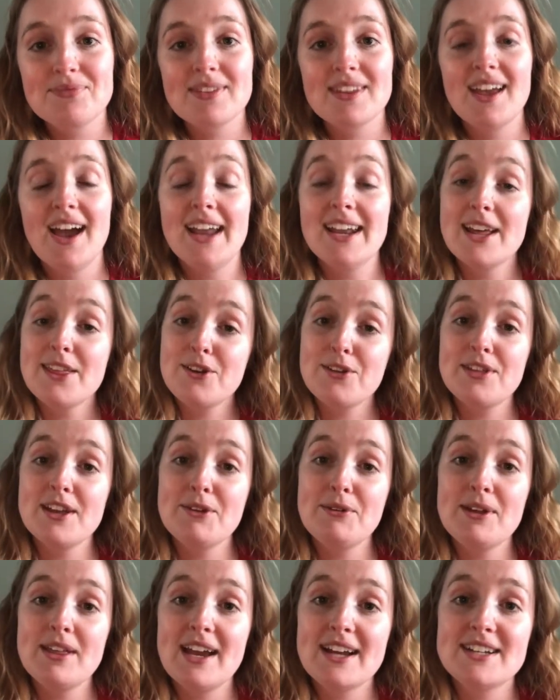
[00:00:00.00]
Another thing
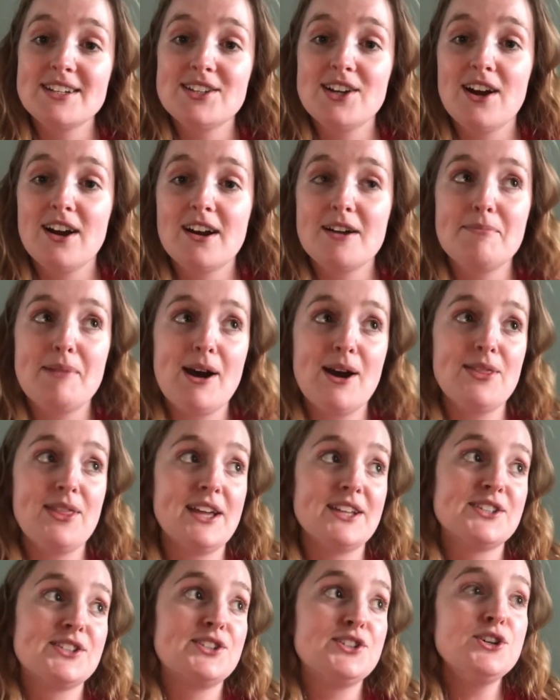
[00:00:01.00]
we like to talk about
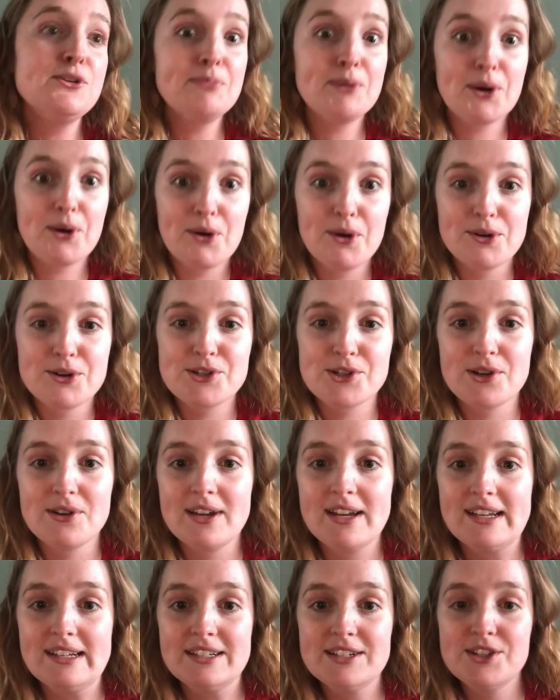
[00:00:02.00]
that's super crucial
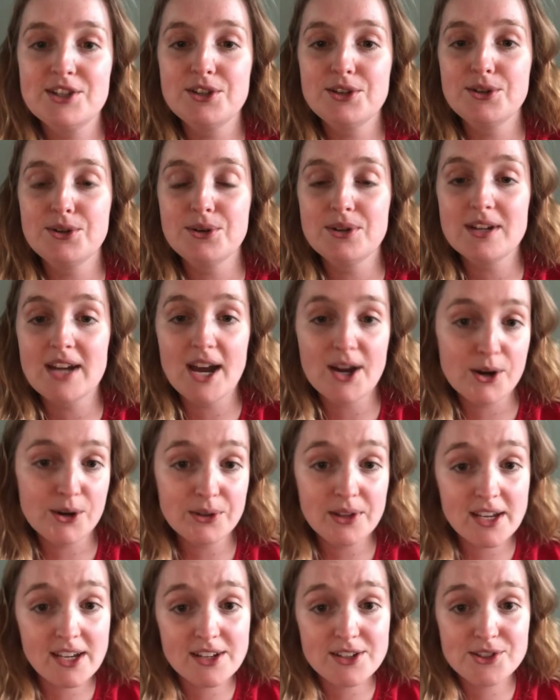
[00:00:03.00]
into not
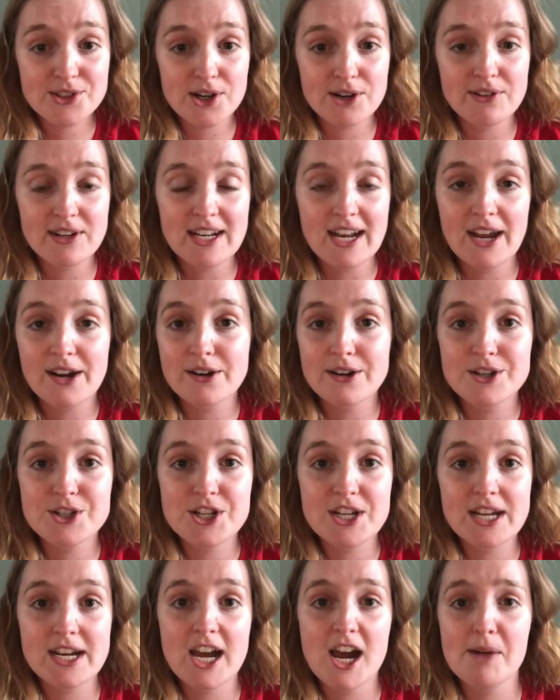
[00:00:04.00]
only conserving
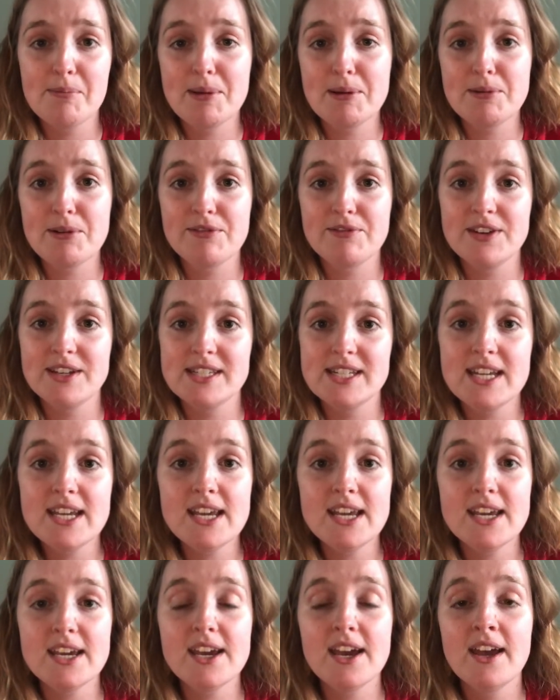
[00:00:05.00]
energy and helping with
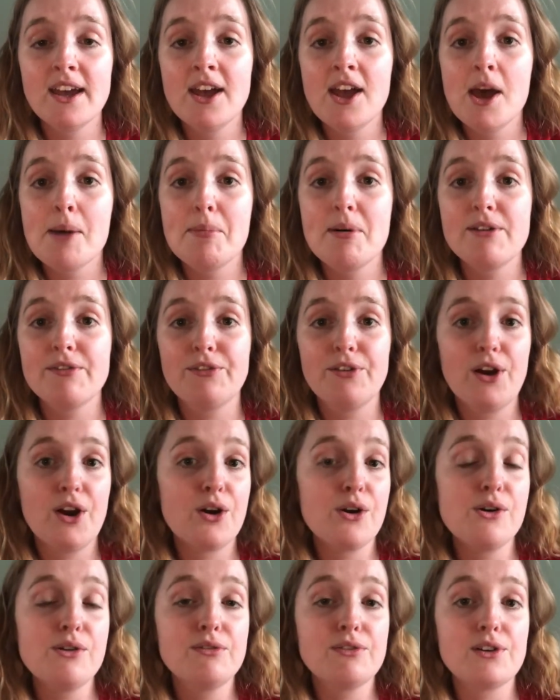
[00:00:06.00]
fatigue, but for our
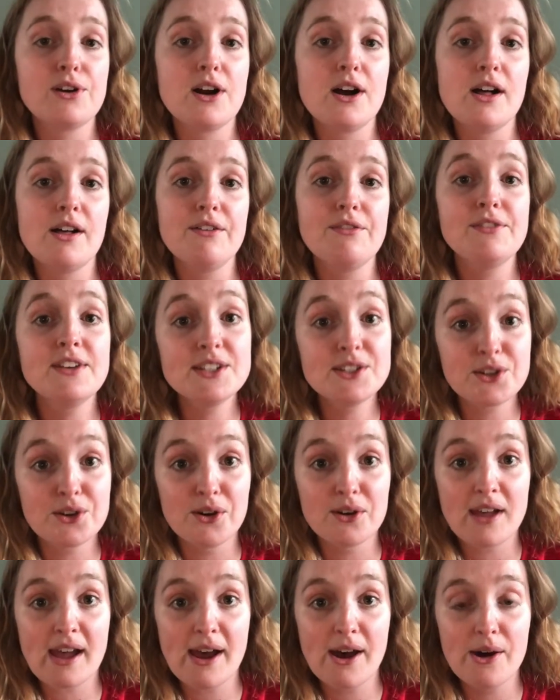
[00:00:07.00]
overall
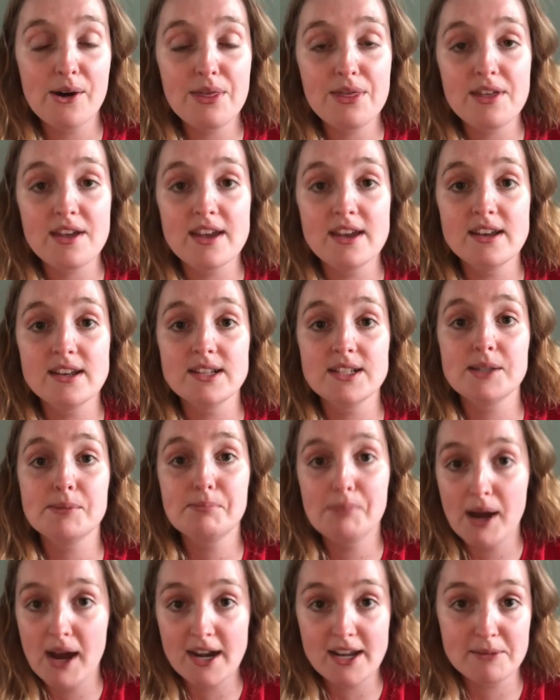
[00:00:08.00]
physical health is
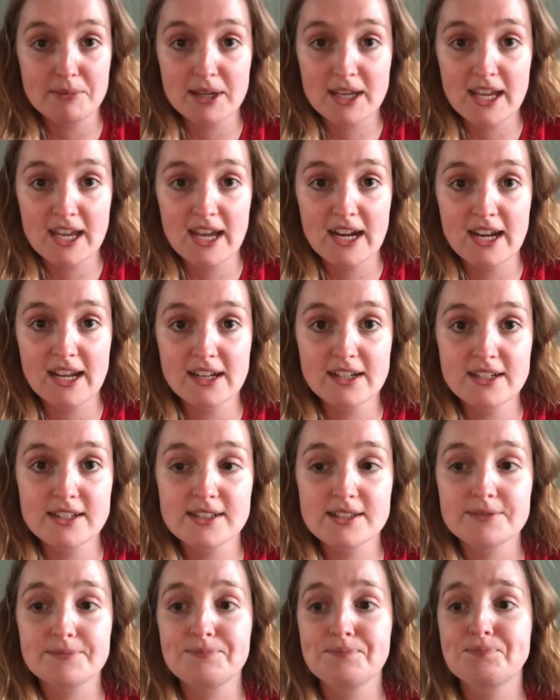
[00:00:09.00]
body
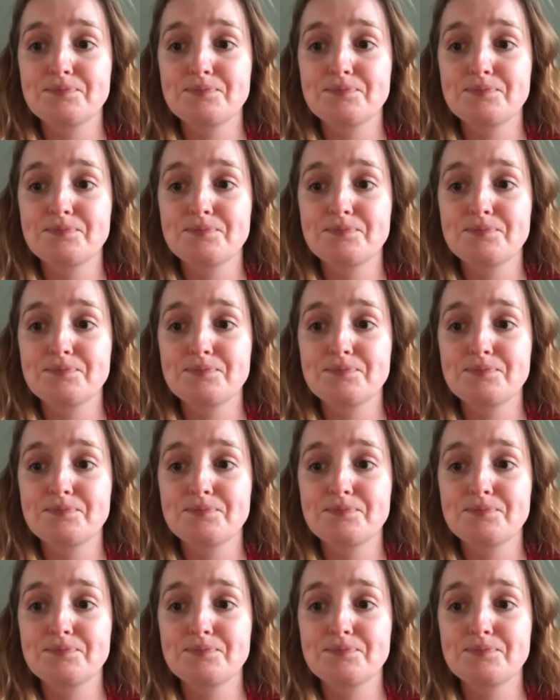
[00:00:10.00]
mechanics.